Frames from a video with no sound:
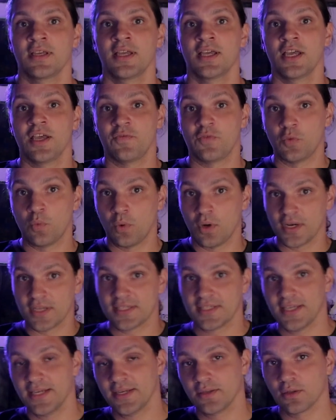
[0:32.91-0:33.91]
If you want a
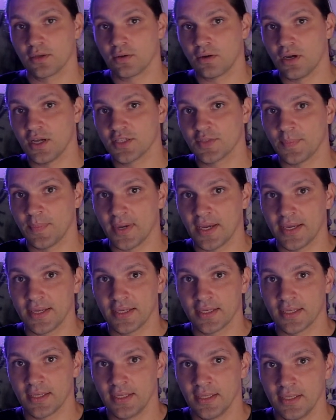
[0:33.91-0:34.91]
cyclocross
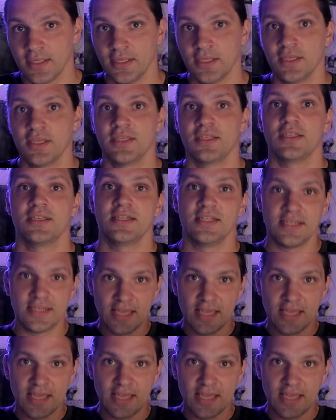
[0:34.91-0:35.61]
bike, you need